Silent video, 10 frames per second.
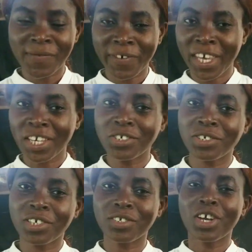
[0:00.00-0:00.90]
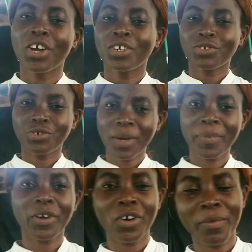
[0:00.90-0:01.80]
notification. Drop
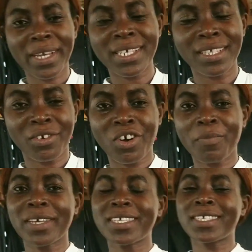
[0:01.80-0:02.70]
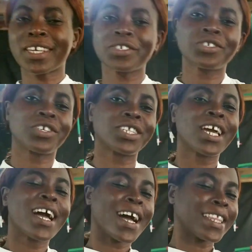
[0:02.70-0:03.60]
a comment in the comment section,
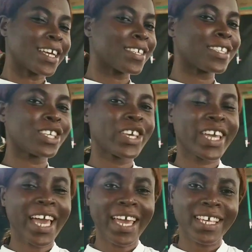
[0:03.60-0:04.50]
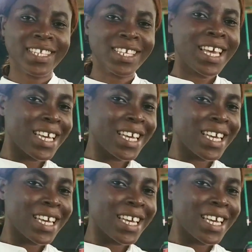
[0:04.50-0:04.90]
and I'll see you guys